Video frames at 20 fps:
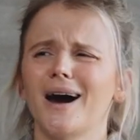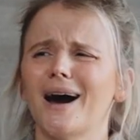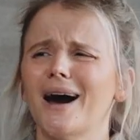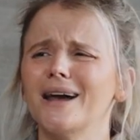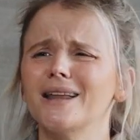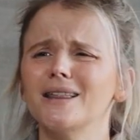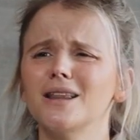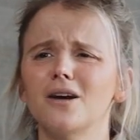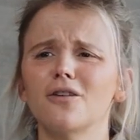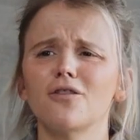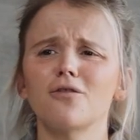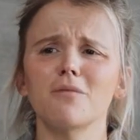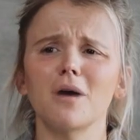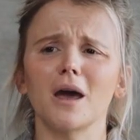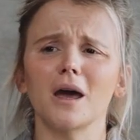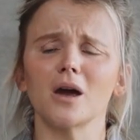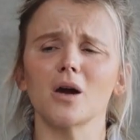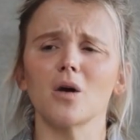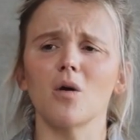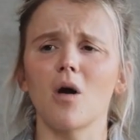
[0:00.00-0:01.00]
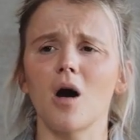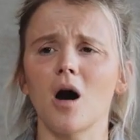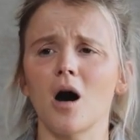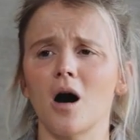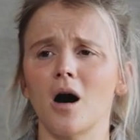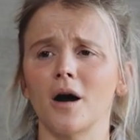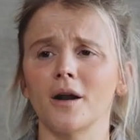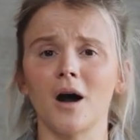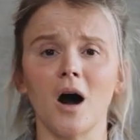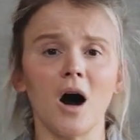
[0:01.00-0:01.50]
I love mayo
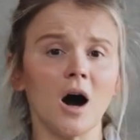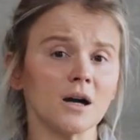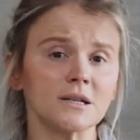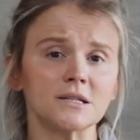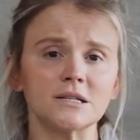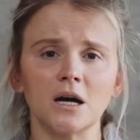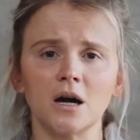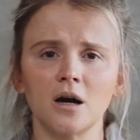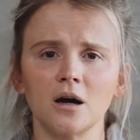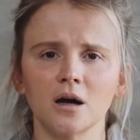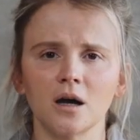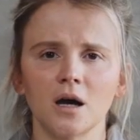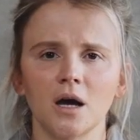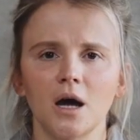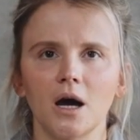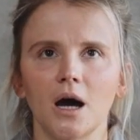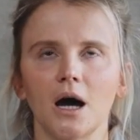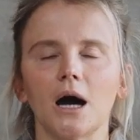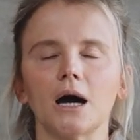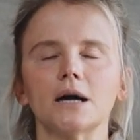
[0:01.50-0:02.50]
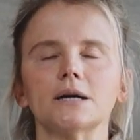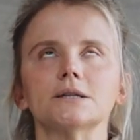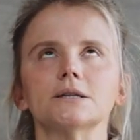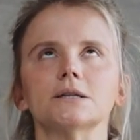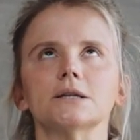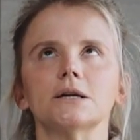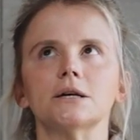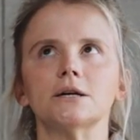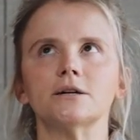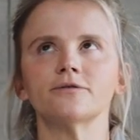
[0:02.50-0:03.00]
on a hot dog. I
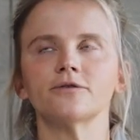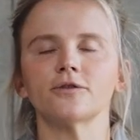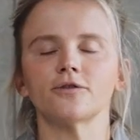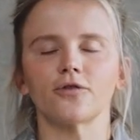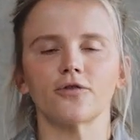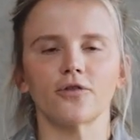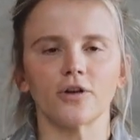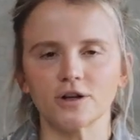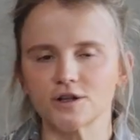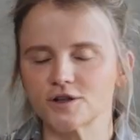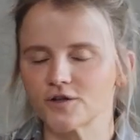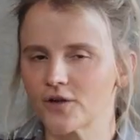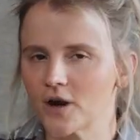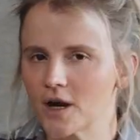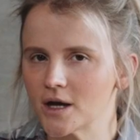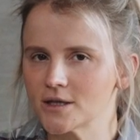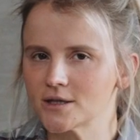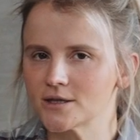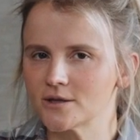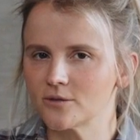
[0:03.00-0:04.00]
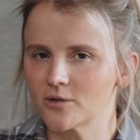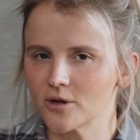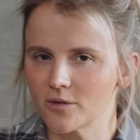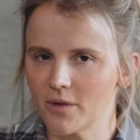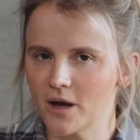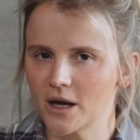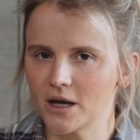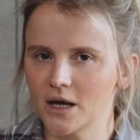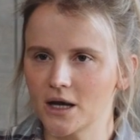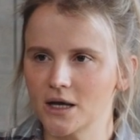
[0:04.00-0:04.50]
love French fries with
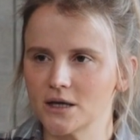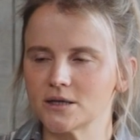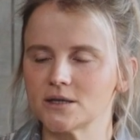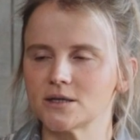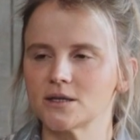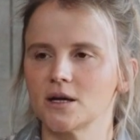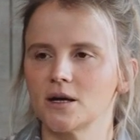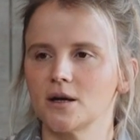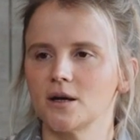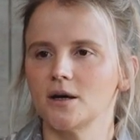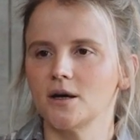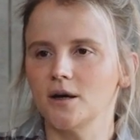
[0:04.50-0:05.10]
mayonnaise.